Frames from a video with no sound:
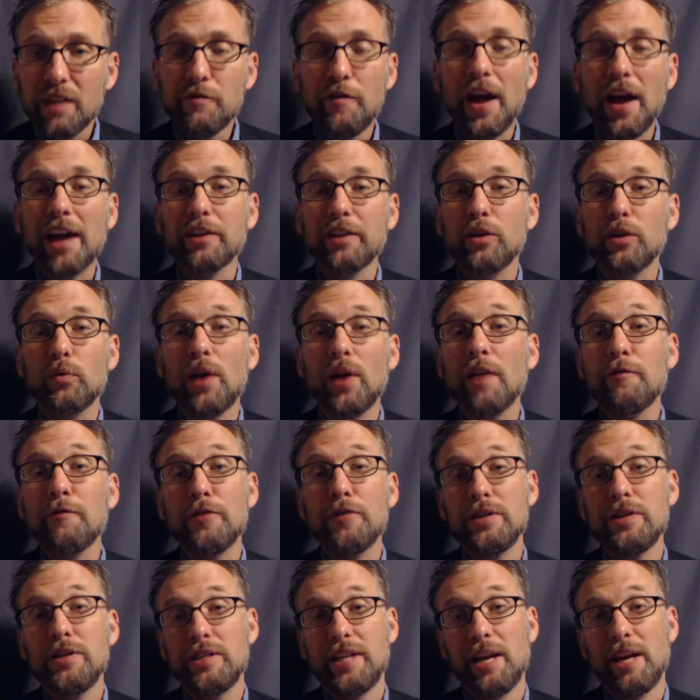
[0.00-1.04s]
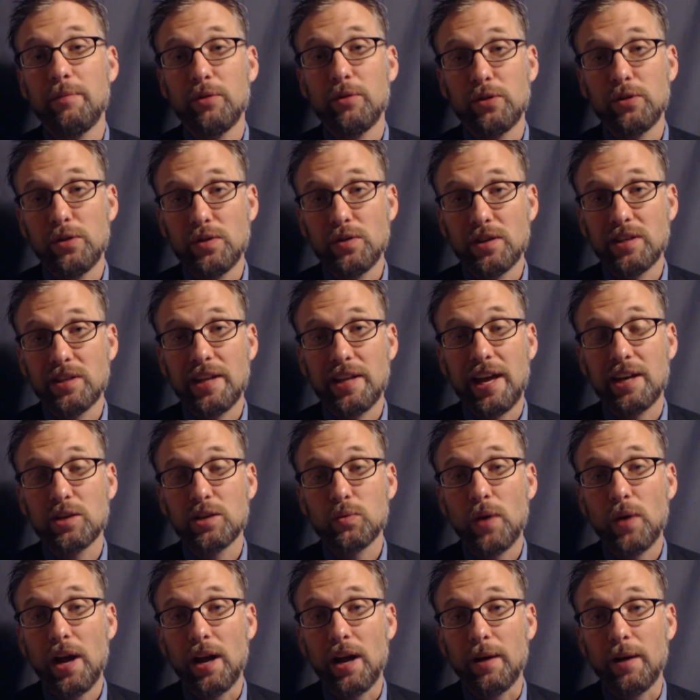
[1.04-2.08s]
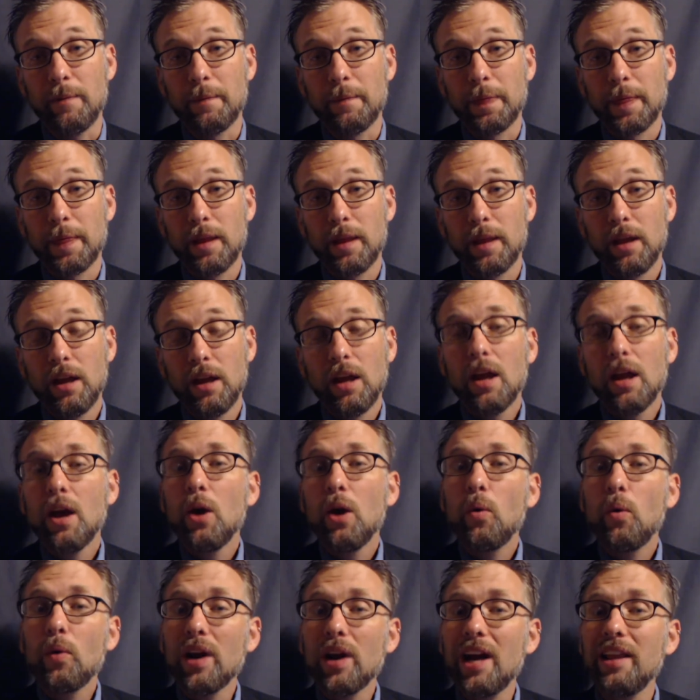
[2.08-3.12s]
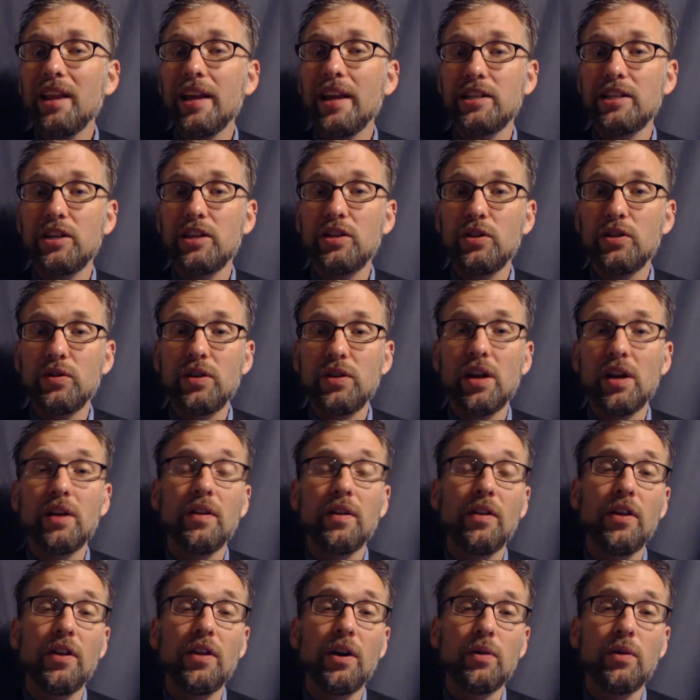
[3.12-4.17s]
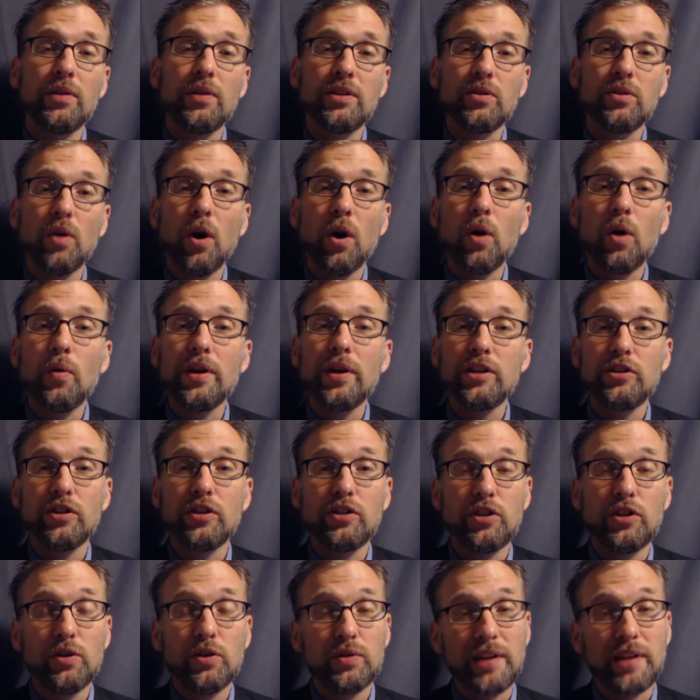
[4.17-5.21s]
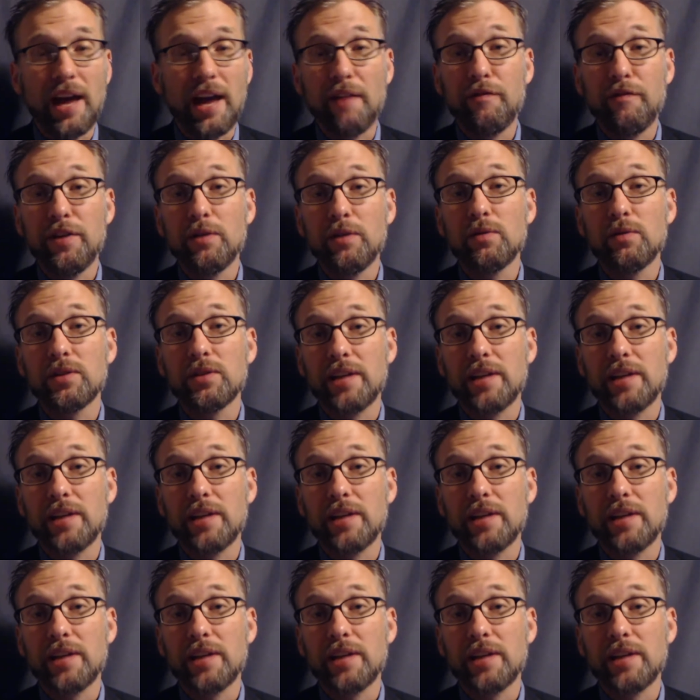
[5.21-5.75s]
In fact, the reference table uses that as well. What I like to do, to, though, is always just use F